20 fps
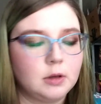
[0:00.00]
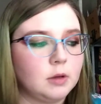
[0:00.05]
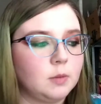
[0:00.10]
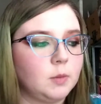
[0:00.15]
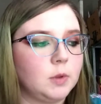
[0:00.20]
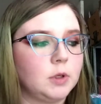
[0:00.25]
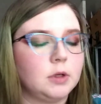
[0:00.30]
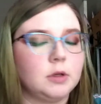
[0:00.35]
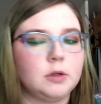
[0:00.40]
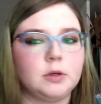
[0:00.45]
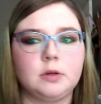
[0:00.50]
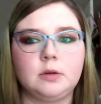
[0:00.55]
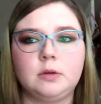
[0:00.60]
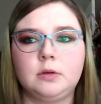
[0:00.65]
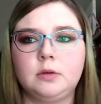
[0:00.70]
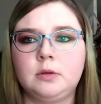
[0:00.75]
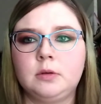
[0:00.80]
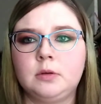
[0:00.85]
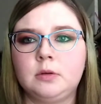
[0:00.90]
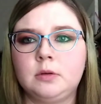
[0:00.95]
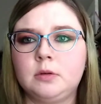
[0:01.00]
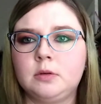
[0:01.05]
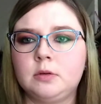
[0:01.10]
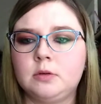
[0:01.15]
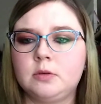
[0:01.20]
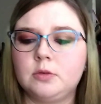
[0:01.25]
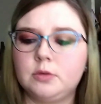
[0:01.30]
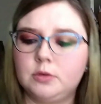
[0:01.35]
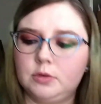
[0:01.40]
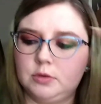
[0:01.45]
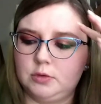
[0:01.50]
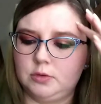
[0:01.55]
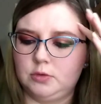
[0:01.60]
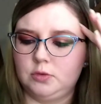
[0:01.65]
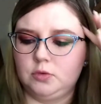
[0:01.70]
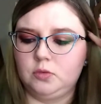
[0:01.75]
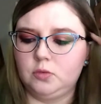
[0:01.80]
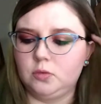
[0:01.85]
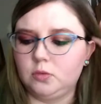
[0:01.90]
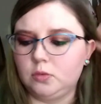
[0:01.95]
I'm gonna
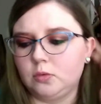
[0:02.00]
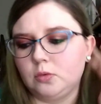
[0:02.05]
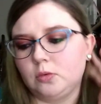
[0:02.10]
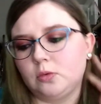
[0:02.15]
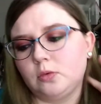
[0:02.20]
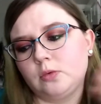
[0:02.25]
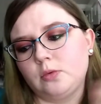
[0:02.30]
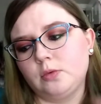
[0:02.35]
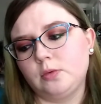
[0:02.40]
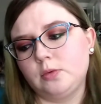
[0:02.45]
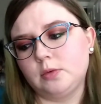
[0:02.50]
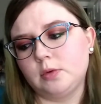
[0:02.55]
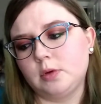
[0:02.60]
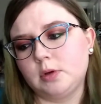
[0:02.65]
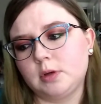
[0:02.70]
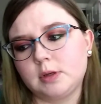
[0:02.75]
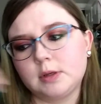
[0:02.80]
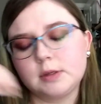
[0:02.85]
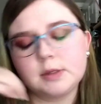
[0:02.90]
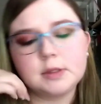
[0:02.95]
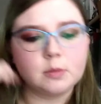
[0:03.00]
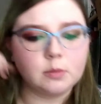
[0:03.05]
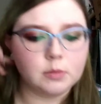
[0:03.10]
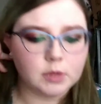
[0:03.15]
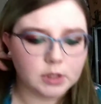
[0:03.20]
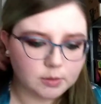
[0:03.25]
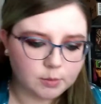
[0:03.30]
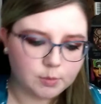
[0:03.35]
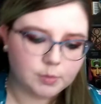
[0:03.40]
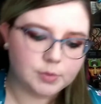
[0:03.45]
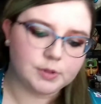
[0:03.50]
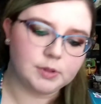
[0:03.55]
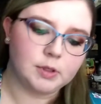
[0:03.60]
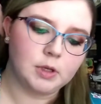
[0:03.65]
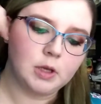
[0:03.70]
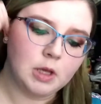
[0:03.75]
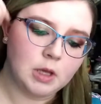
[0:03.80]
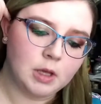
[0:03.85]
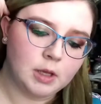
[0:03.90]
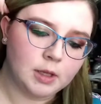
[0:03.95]
do some lips.
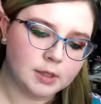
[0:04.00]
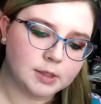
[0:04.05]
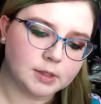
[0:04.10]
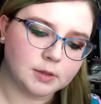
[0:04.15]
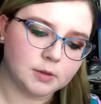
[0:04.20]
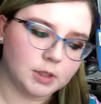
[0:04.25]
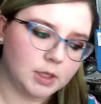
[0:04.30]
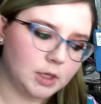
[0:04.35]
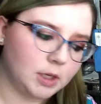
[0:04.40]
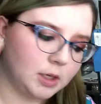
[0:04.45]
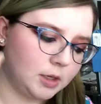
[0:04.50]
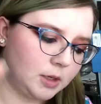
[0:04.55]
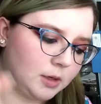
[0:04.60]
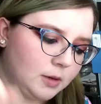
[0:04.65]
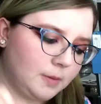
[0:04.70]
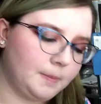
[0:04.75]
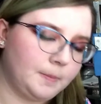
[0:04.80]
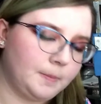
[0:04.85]
So I got